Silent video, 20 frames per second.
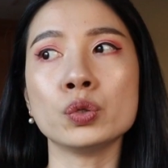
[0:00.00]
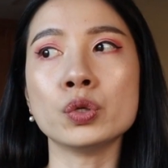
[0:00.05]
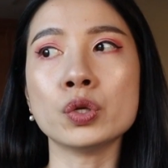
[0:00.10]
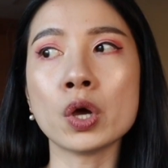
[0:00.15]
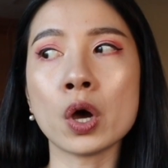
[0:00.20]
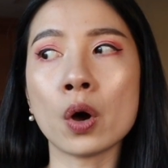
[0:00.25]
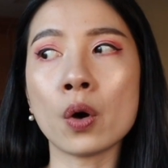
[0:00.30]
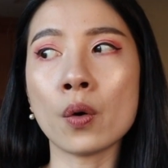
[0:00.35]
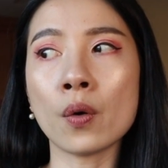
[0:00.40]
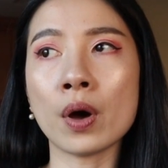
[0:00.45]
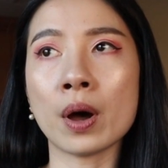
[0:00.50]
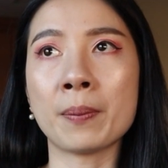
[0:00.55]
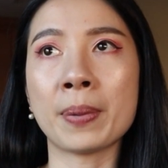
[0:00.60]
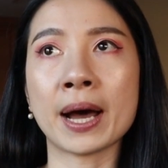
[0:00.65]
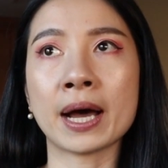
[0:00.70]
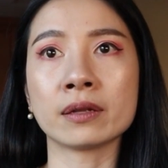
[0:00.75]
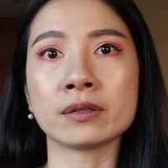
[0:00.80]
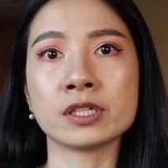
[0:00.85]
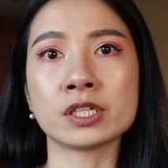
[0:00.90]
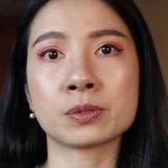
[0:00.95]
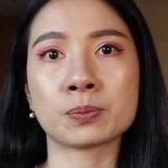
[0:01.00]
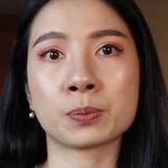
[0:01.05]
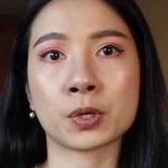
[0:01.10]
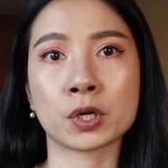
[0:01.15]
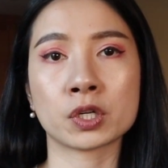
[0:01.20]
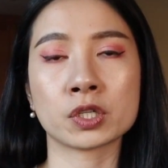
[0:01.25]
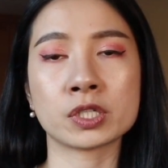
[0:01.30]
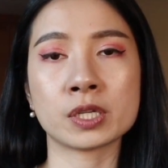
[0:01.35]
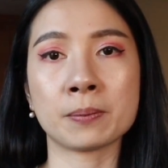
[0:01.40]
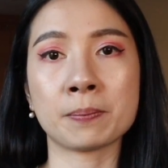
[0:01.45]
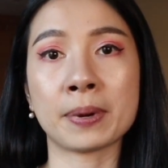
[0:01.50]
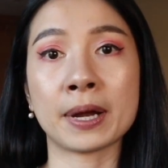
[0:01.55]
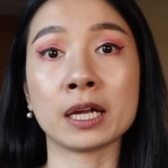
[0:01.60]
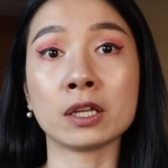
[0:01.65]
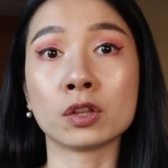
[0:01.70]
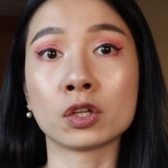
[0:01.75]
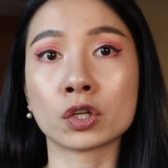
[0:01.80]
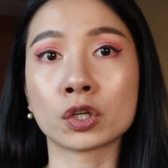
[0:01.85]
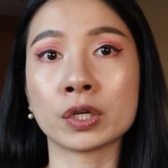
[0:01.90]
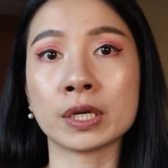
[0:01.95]
know about this person by
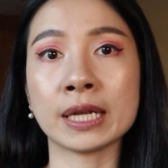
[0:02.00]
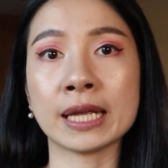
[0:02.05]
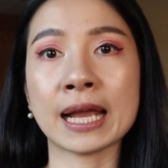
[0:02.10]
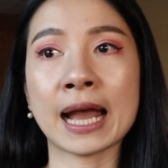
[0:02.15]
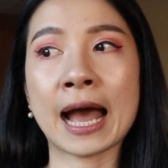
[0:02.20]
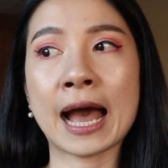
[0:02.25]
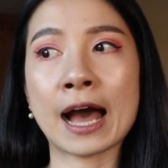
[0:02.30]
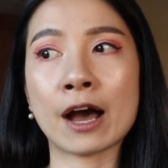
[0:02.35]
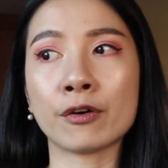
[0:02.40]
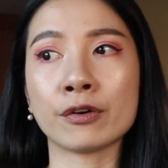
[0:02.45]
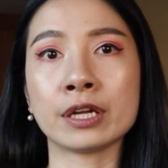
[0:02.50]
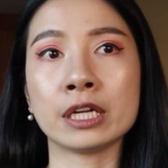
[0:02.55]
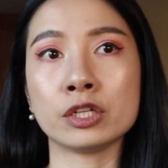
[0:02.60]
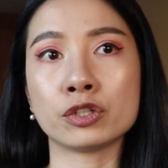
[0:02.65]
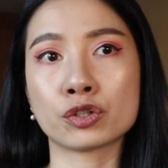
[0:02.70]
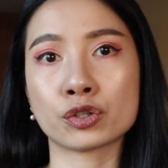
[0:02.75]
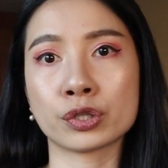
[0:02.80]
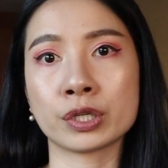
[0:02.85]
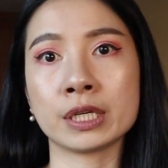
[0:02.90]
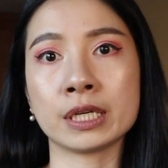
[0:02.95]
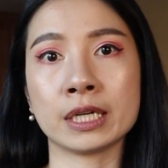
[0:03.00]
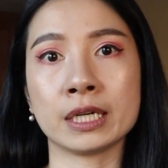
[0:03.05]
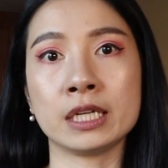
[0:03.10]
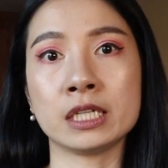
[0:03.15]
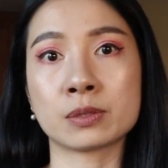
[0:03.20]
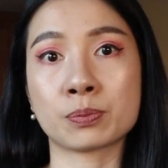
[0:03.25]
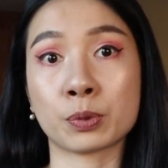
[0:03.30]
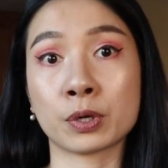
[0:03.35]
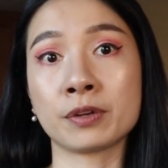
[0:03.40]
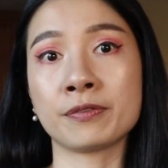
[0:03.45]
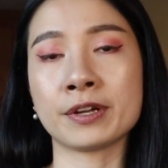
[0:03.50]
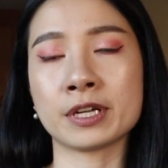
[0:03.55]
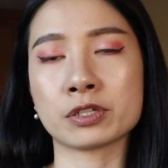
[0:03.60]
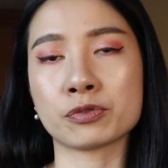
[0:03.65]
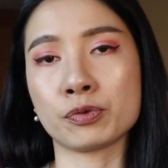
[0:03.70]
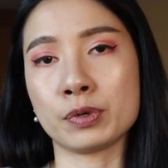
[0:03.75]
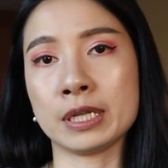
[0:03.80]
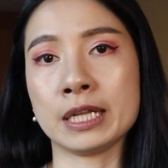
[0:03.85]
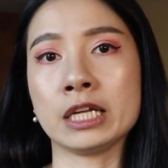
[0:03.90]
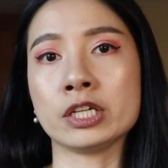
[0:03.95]
learning how he treated his previous
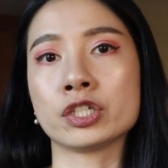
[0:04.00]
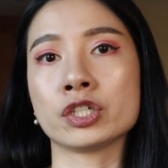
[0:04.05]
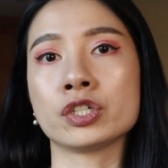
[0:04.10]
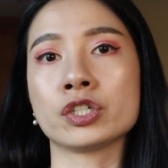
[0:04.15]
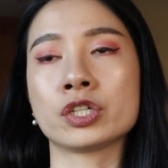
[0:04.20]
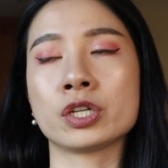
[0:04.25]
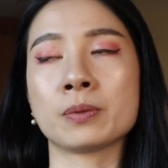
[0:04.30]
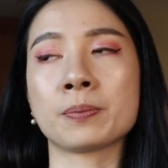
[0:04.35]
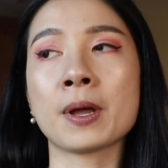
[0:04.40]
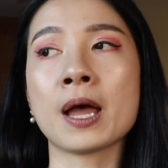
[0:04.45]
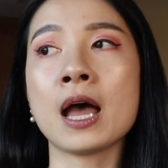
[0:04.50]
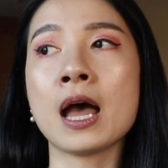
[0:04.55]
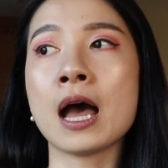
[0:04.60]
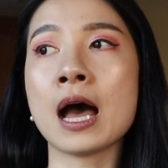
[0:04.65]
relationship.